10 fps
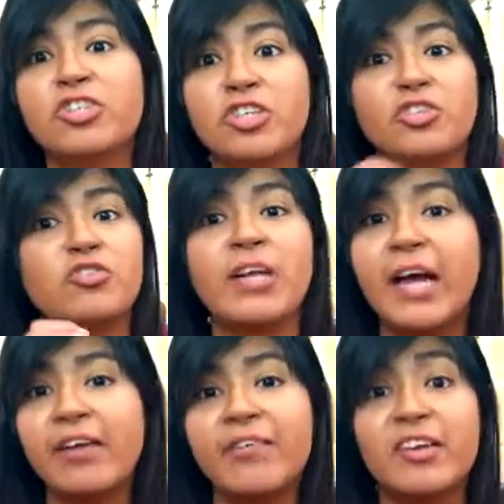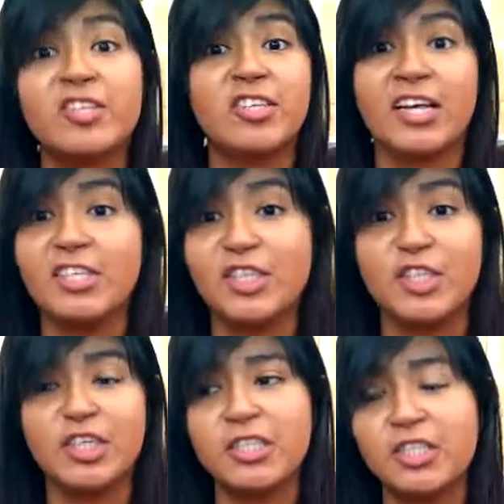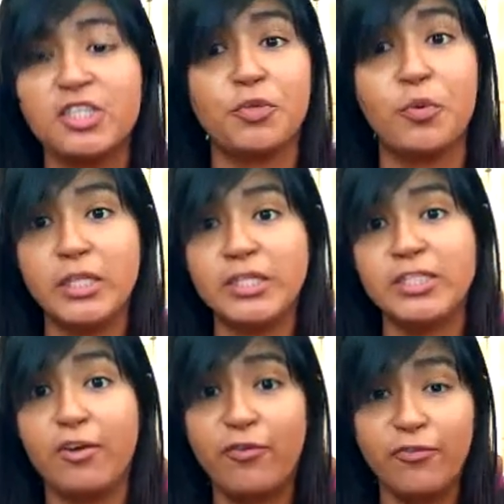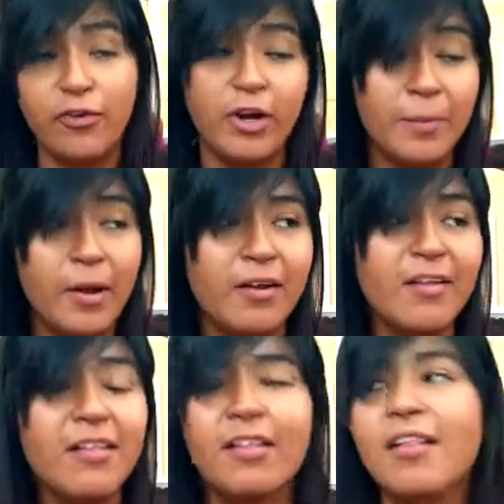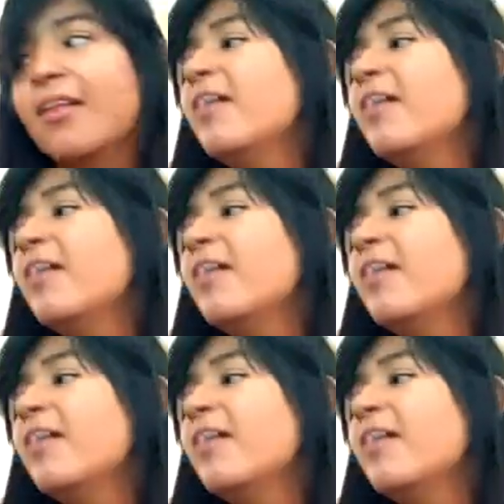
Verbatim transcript: she'll drink out of it because I guess she's thirsty, she wants her, her bottle.